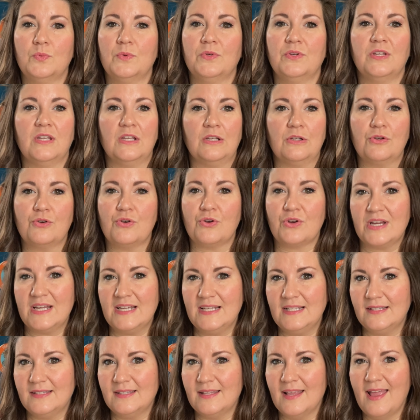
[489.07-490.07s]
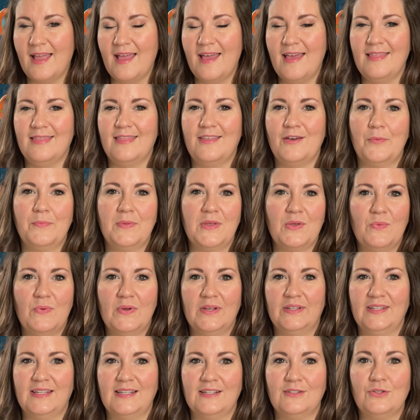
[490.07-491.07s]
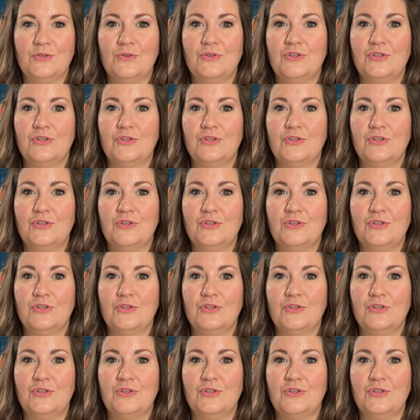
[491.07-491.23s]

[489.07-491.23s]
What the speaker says: will increase. They'll be willing to